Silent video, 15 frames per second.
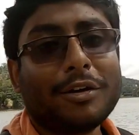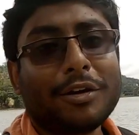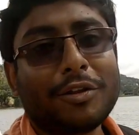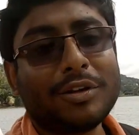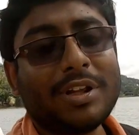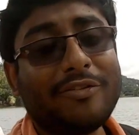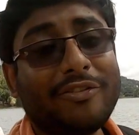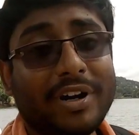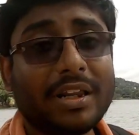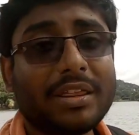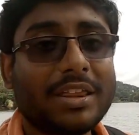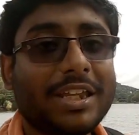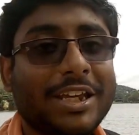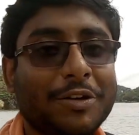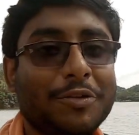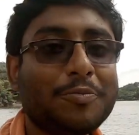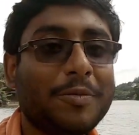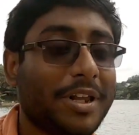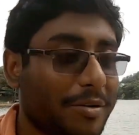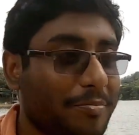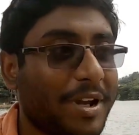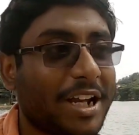So the first thing you
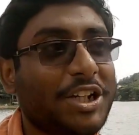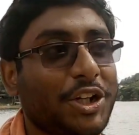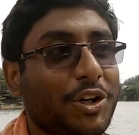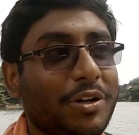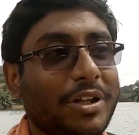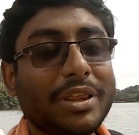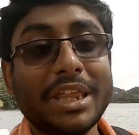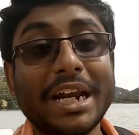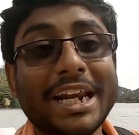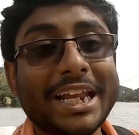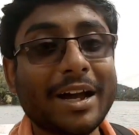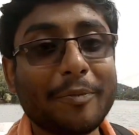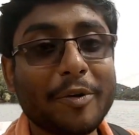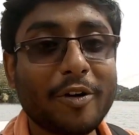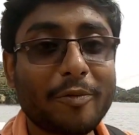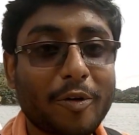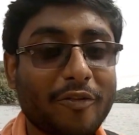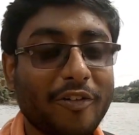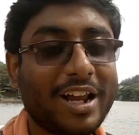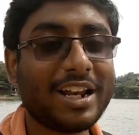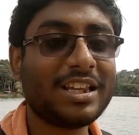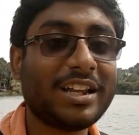must make sure is setting up your
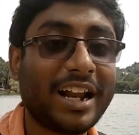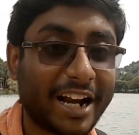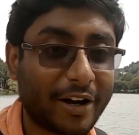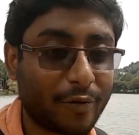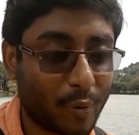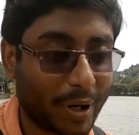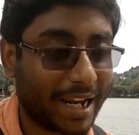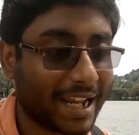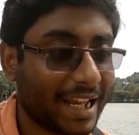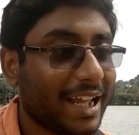profile the right way.